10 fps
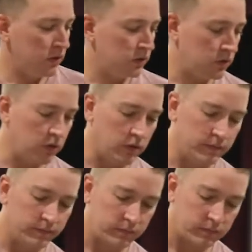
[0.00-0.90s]
So
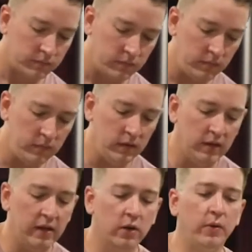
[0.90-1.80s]

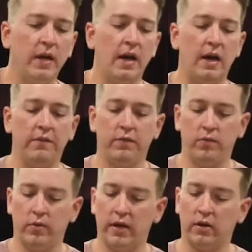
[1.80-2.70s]
here we
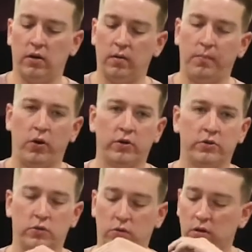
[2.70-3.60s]
have what I call a
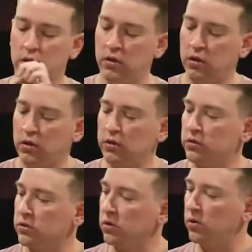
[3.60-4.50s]
barn door.
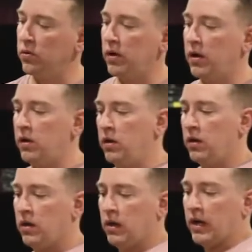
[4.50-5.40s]
So
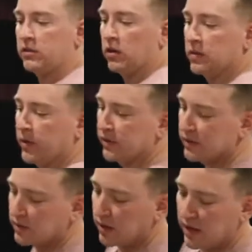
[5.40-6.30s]
I talked about
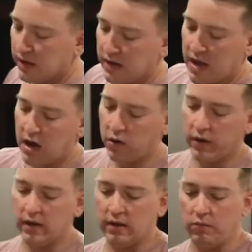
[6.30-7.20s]
this light and
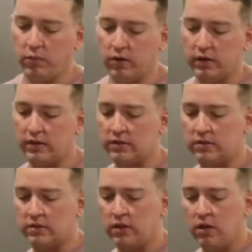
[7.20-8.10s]
how it
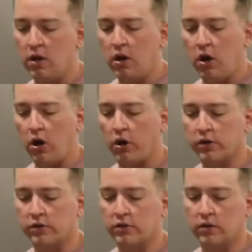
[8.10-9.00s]
was
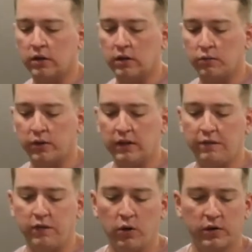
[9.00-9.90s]
harder to really
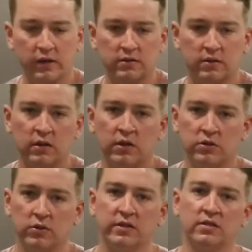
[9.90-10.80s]
focus.
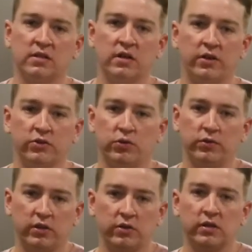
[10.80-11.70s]
So this is another
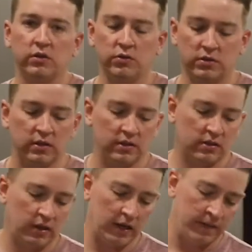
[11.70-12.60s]
tool that you can use on
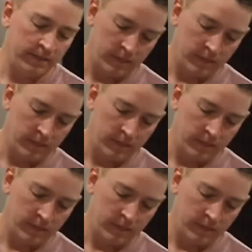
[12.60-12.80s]
this light.